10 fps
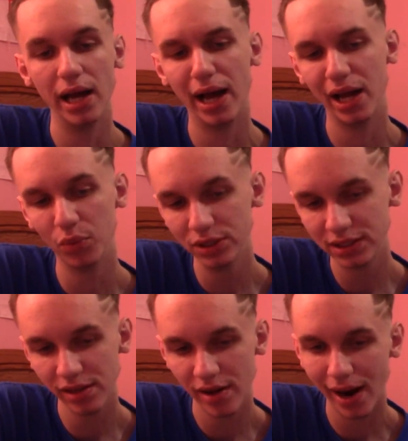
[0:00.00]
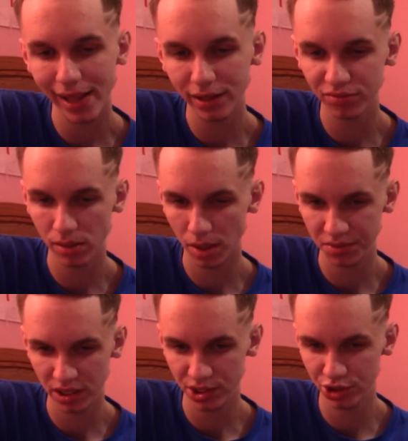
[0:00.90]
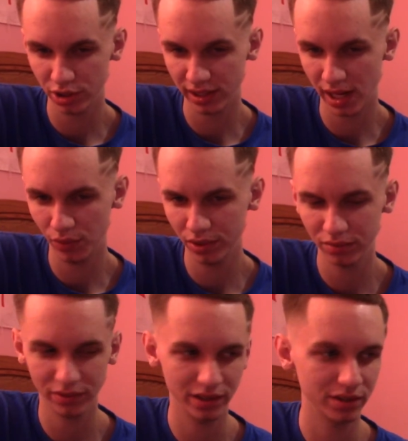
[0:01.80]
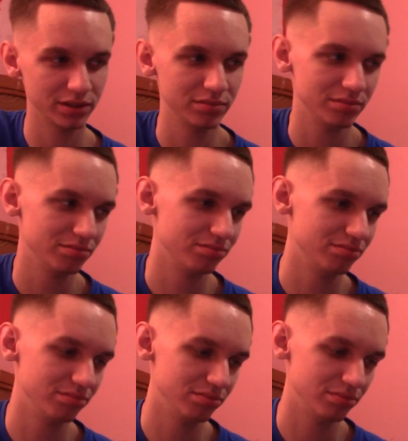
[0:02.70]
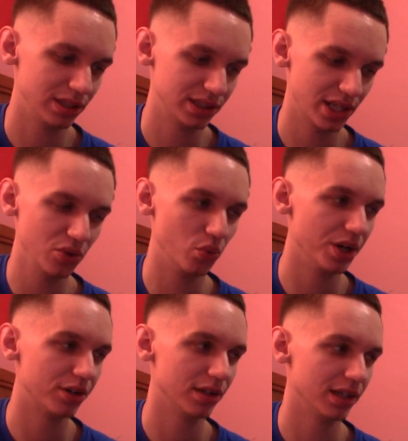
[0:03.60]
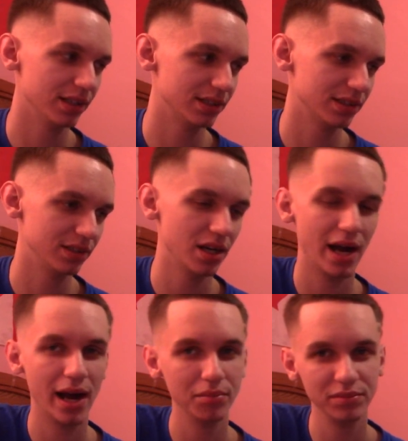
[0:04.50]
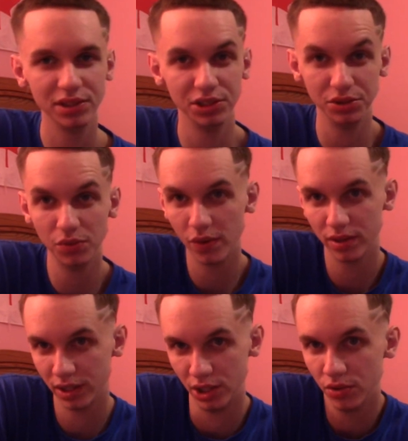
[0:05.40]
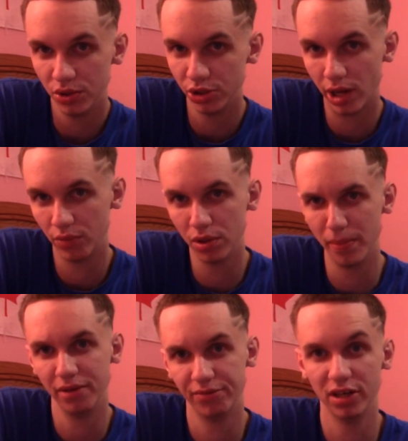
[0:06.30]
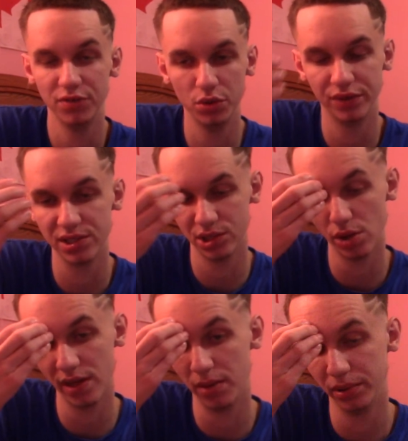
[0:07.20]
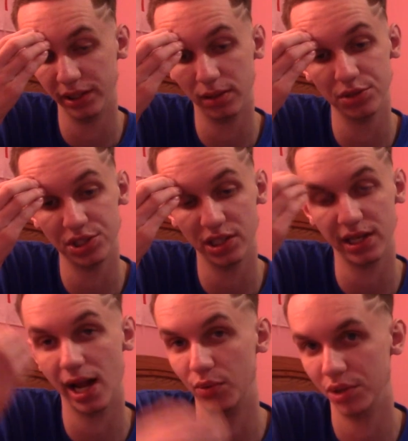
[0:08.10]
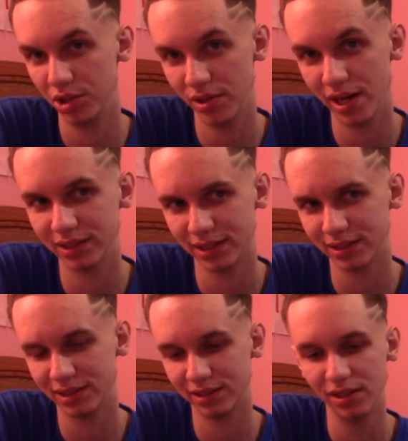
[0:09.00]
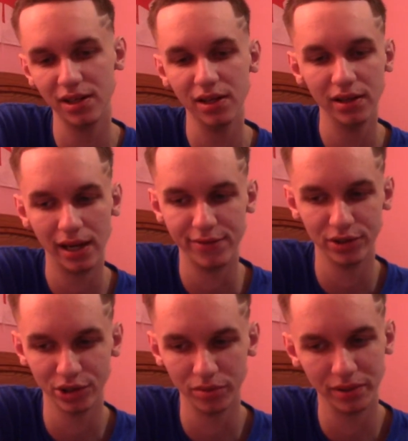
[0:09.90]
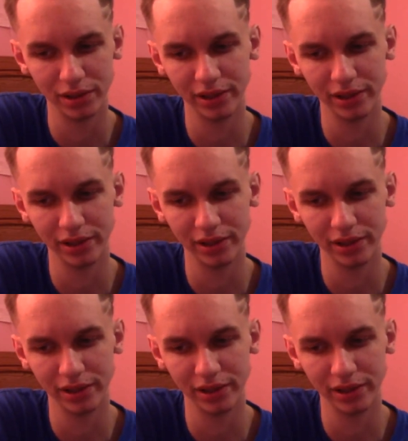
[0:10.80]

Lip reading: I would say that I love my mom t-shirt, like, I wouldn't, like, that's kind of weird, like, it's not, I mean, you, like, you do, you, I wouldn't make fun of you if I saw that, but, like, I'm just saying, like, I wouldn't do that, because that's, I feel a little bit